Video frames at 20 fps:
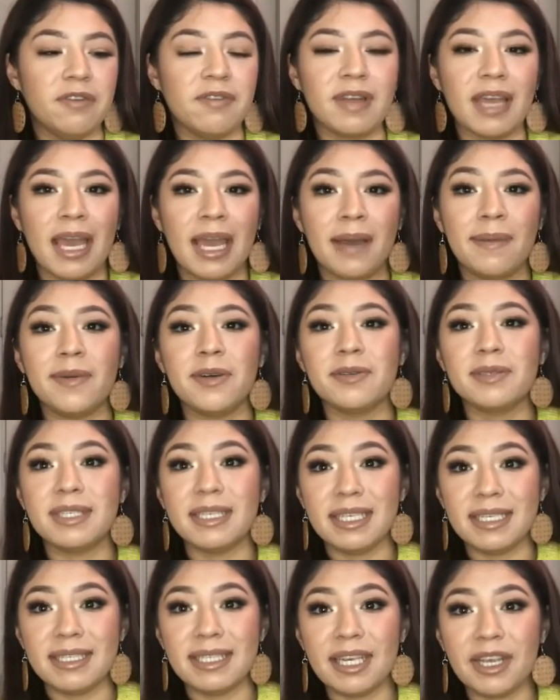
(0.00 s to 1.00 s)
Camo
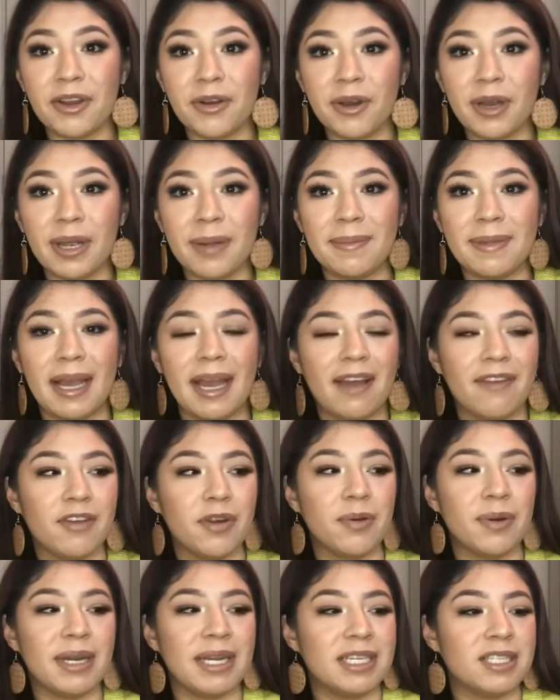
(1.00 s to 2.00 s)
CC Cream that
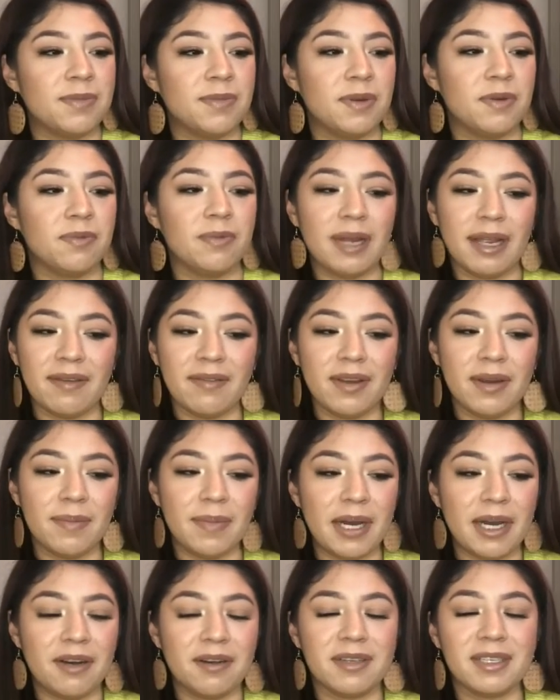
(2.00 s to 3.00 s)
everyone has been raving
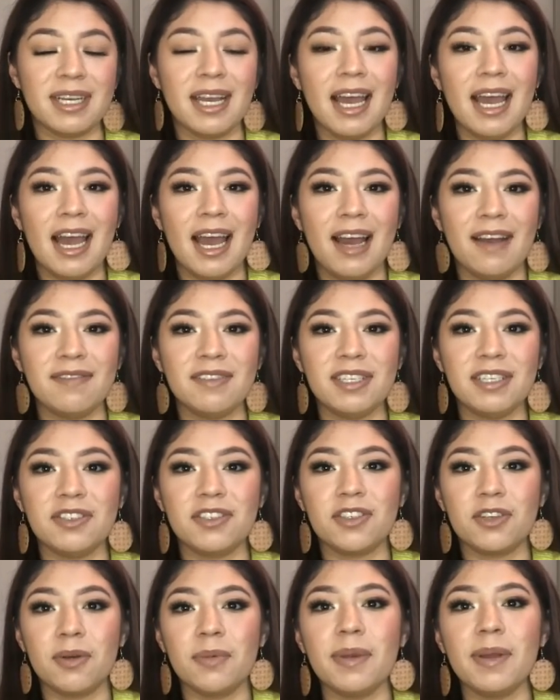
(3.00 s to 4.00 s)
about. I've seen
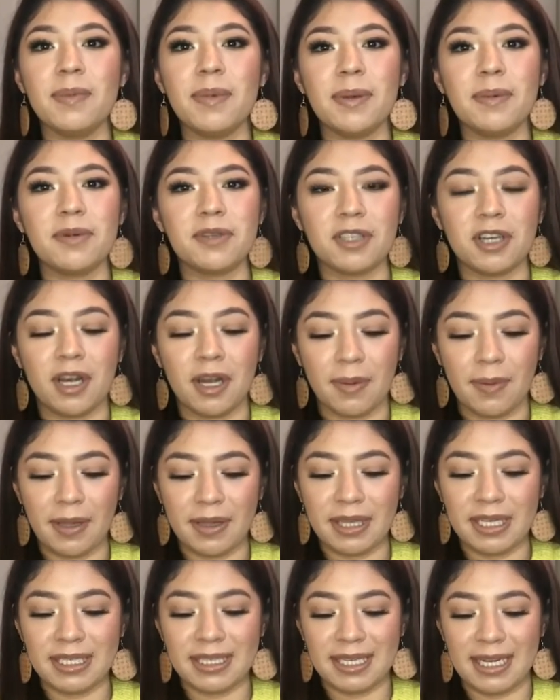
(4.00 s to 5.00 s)
so many people talk about
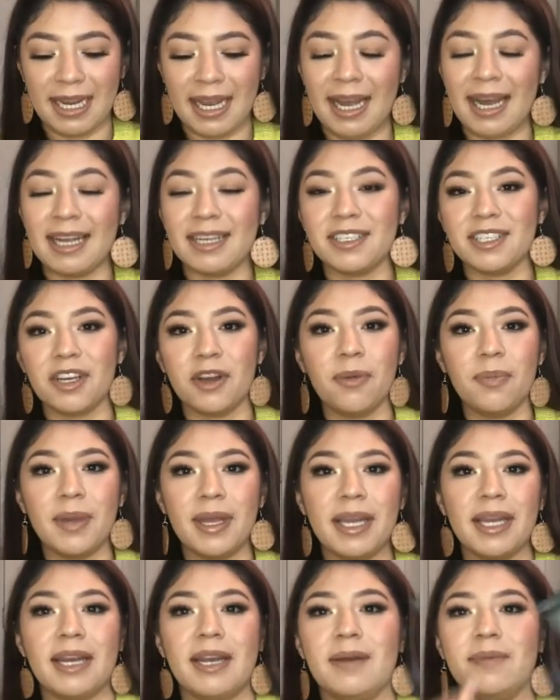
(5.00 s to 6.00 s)
this and I had to go pick it
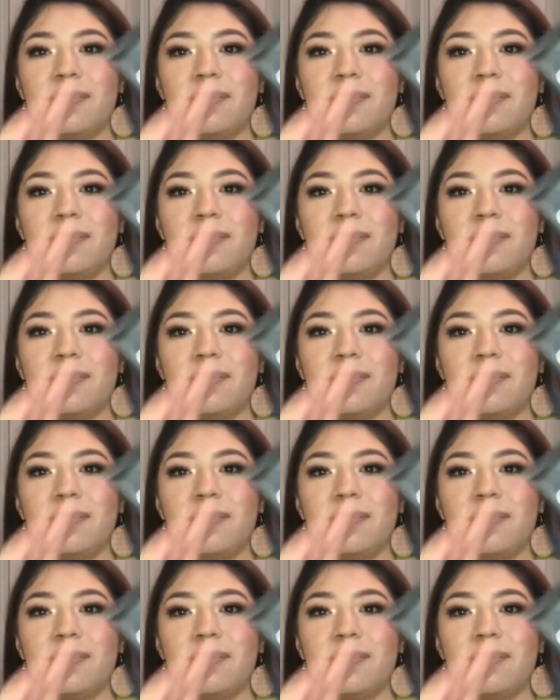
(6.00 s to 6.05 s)
up.